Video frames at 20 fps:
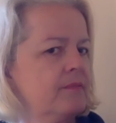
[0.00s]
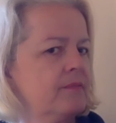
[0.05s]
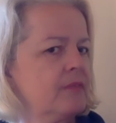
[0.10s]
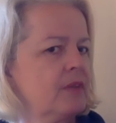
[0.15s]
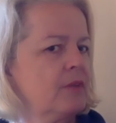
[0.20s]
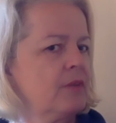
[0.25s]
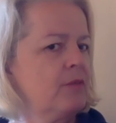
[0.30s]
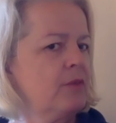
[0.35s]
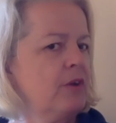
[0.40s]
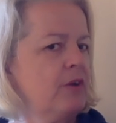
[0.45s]

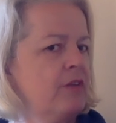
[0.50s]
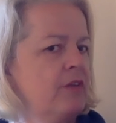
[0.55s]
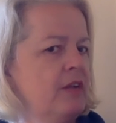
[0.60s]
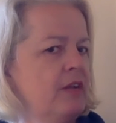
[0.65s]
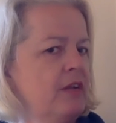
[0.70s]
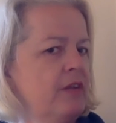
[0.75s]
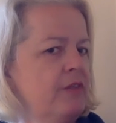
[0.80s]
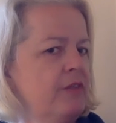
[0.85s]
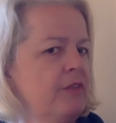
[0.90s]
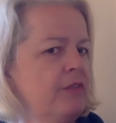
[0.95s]
Don't
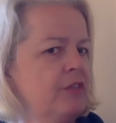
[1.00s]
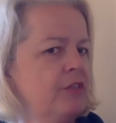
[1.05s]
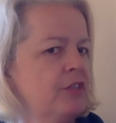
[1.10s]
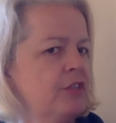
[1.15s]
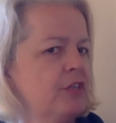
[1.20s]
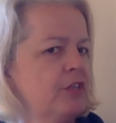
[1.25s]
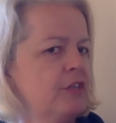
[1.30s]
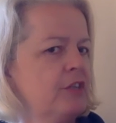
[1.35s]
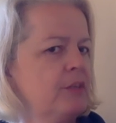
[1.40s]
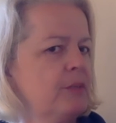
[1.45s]
worry if your
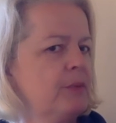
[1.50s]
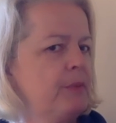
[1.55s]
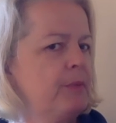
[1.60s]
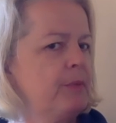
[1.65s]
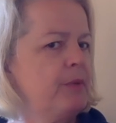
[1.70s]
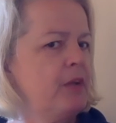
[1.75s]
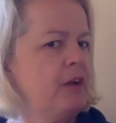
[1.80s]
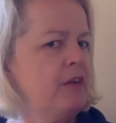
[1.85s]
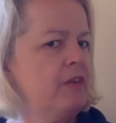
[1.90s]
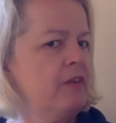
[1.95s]
vision goes a bit
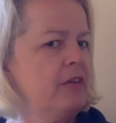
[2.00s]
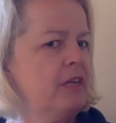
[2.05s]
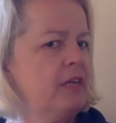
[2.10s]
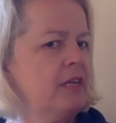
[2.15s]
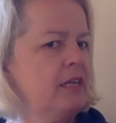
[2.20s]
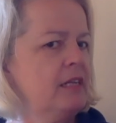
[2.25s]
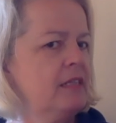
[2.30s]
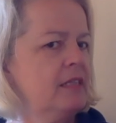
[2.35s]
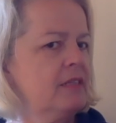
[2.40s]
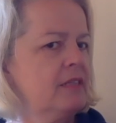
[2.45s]
blurry,
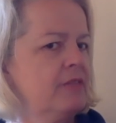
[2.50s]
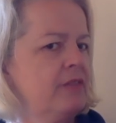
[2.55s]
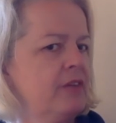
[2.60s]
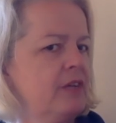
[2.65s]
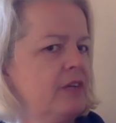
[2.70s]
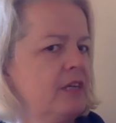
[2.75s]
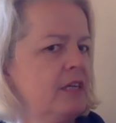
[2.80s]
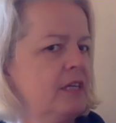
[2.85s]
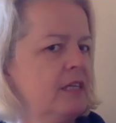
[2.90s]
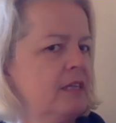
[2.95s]
it's
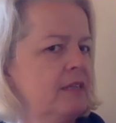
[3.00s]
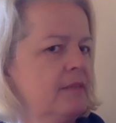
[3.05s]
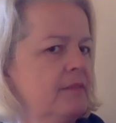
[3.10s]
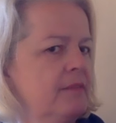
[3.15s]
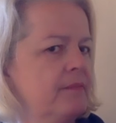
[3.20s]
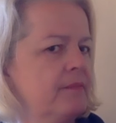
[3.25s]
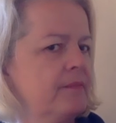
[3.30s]
fine.